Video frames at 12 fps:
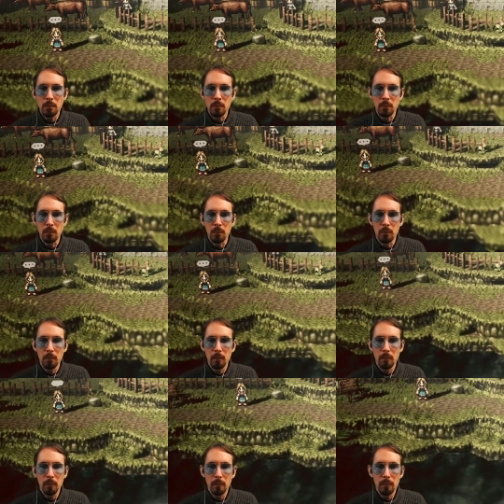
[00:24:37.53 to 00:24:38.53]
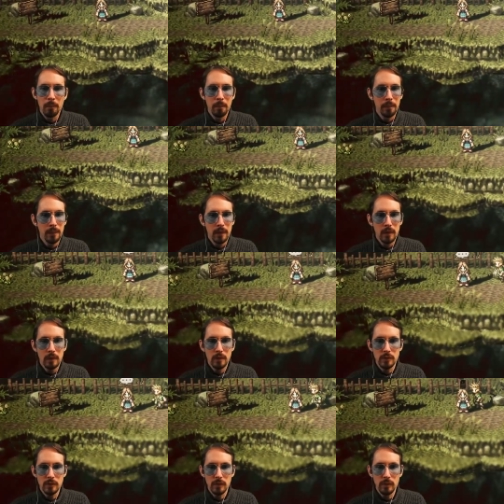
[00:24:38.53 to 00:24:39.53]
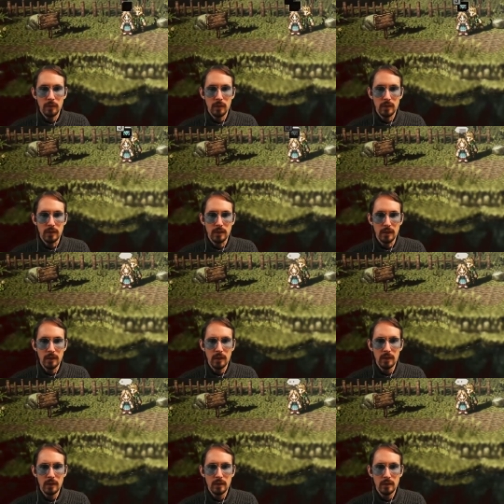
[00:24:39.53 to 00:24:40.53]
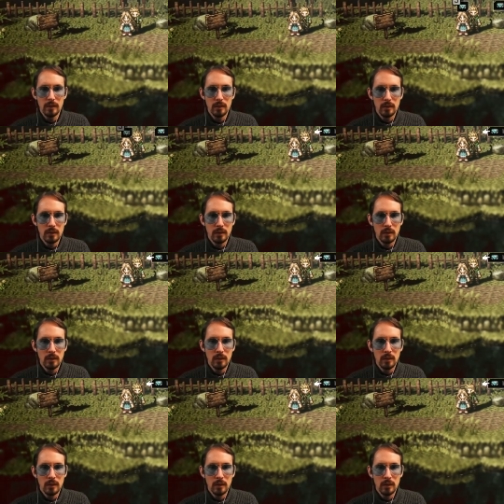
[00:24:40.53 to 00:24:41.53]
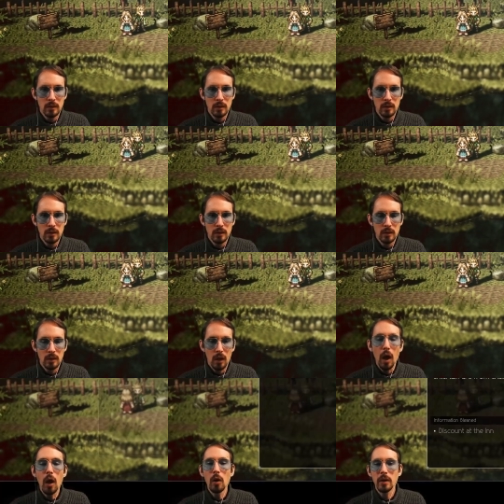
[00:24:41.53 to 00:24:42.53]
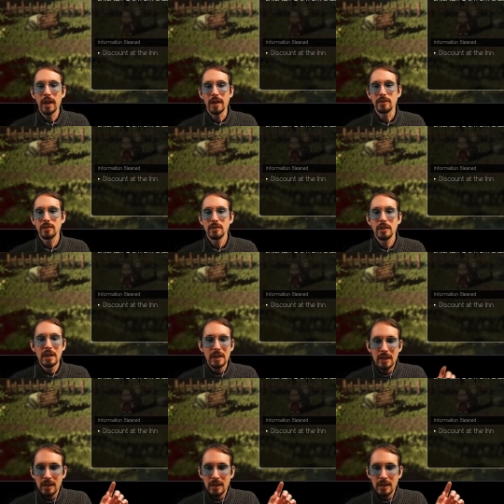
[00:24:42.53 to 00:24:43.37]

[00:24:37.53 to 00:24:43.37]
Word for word: Hmm. Looks like we've already done that. Oh, okay. It's